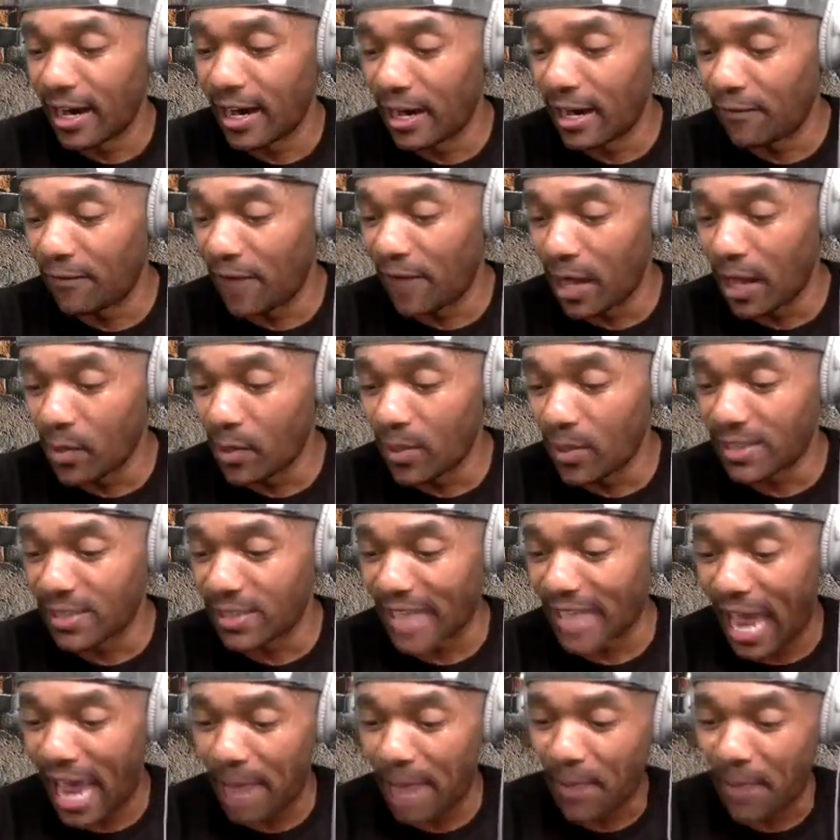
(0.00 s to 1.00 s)
Follow
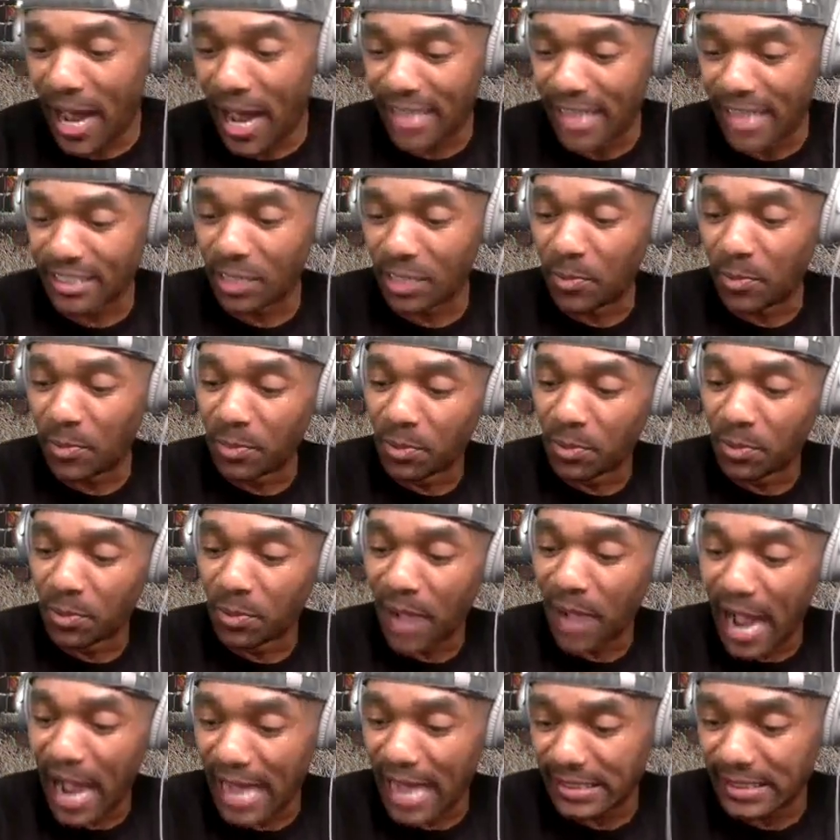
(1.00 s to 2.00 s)
us at Positive People
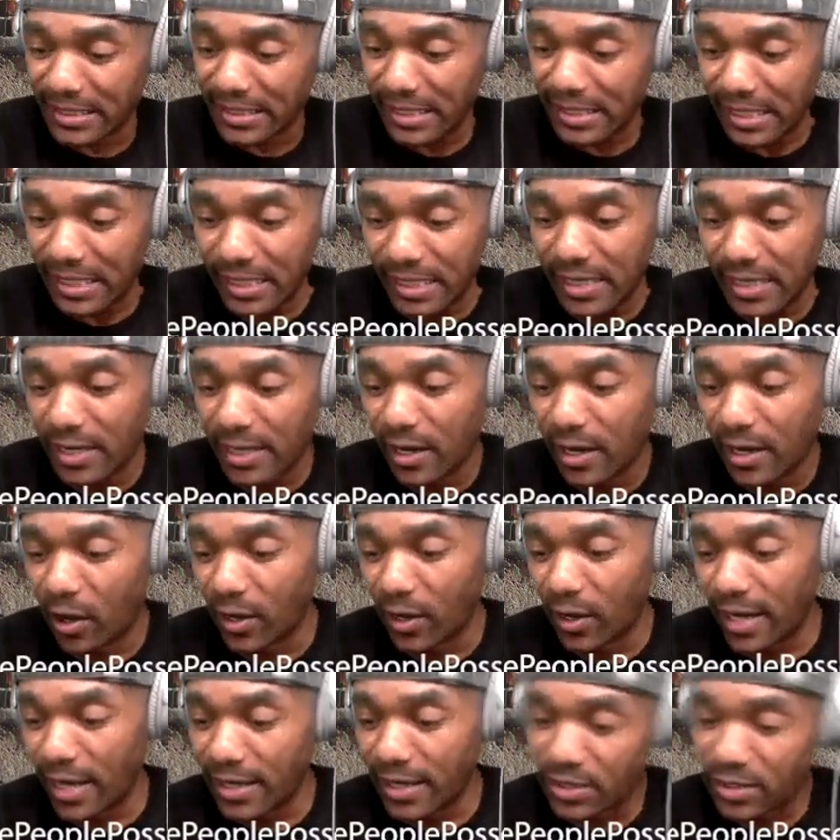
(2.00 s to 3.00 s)
Posse
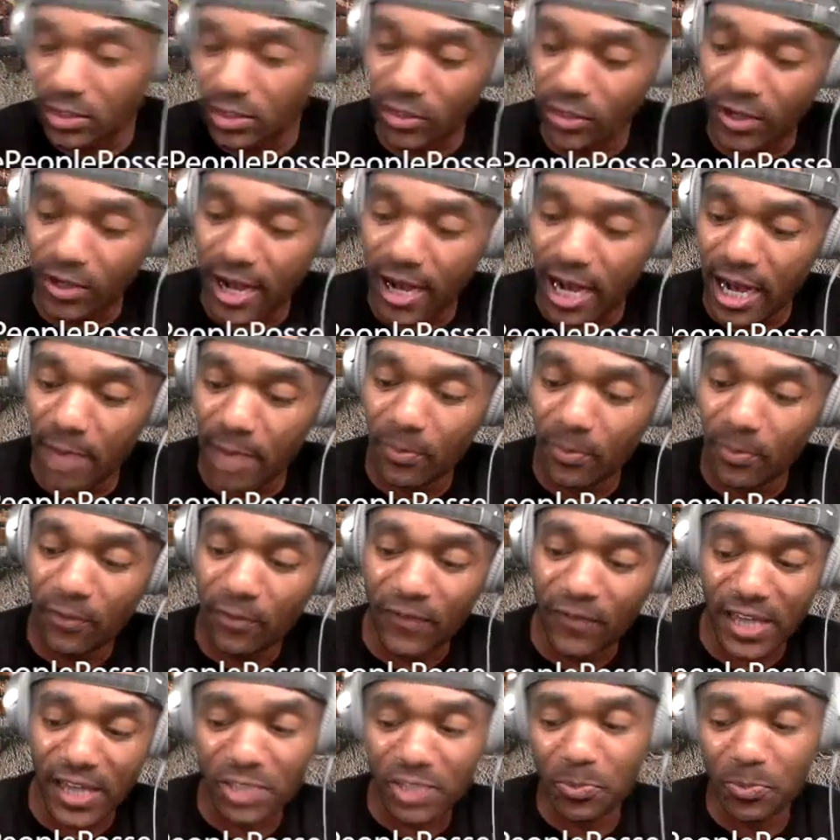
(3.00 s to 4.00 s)
on Instagram,
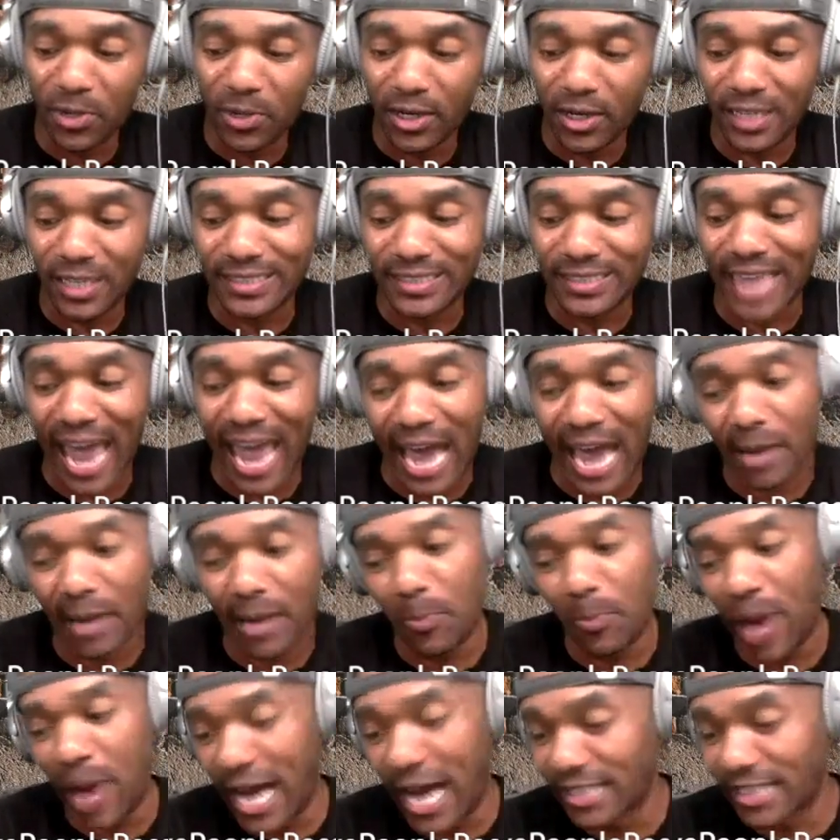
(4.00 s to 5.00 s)
Facebook. It's
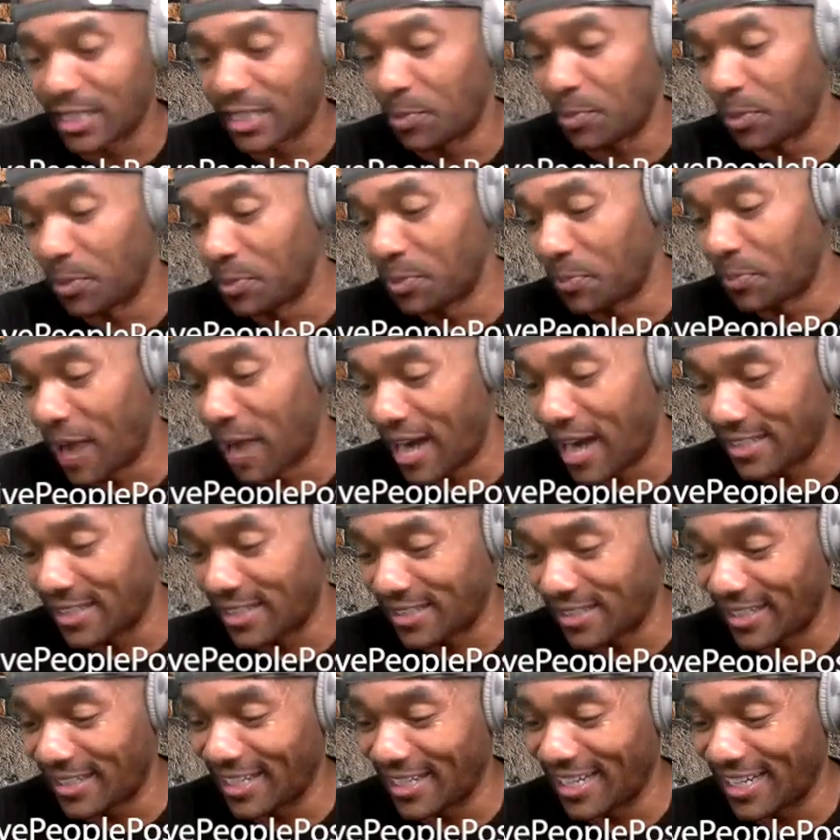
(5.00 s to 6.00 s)
at Positive People
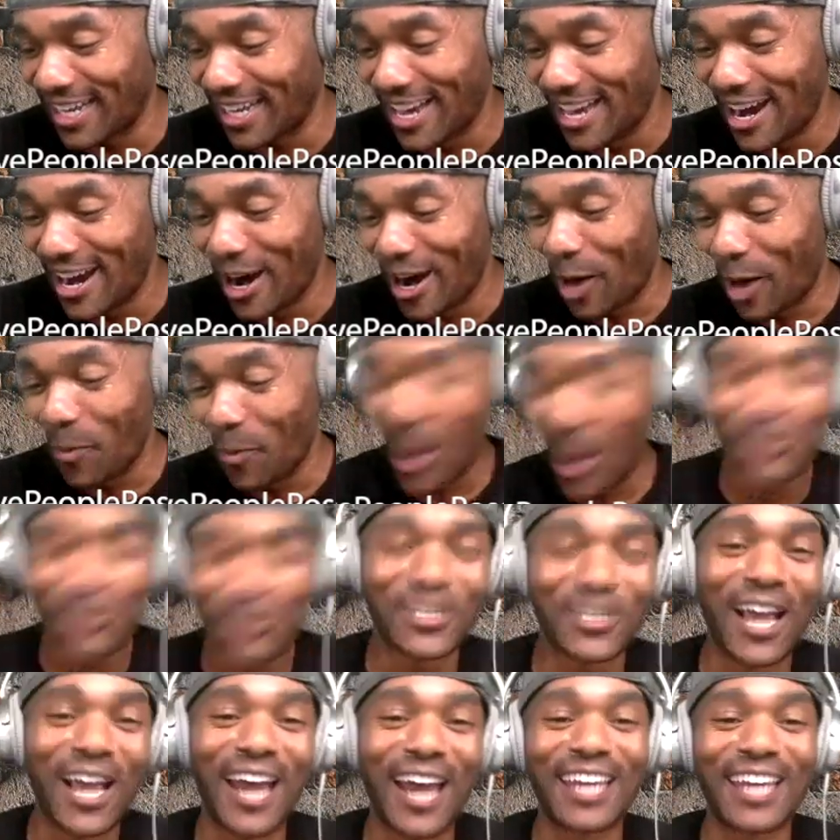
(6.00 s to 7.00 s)
Posse. Our
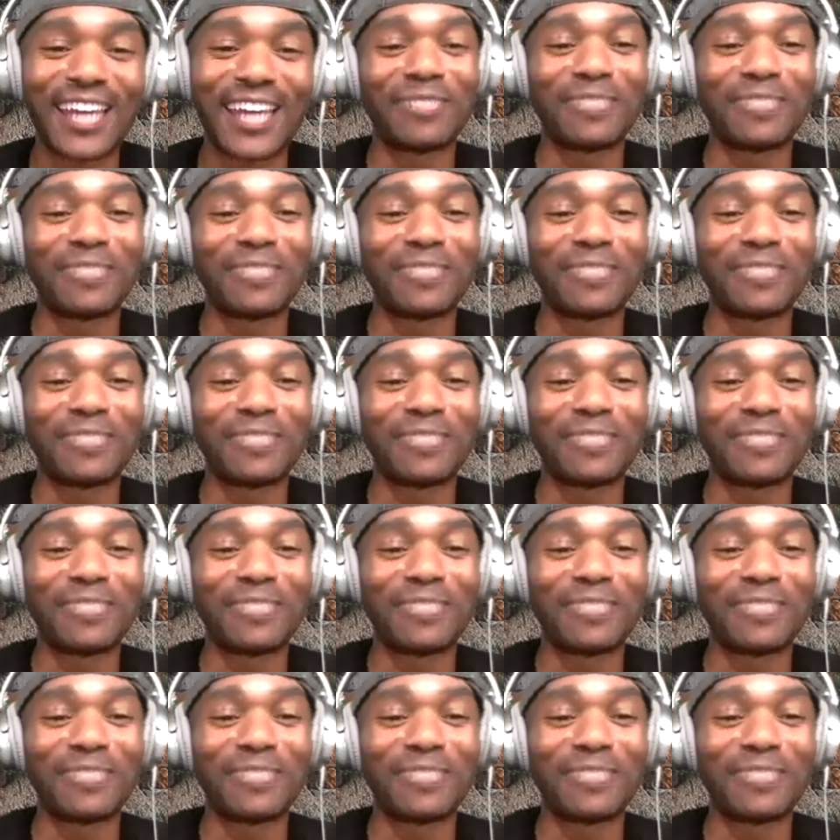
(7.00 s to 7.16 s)
website is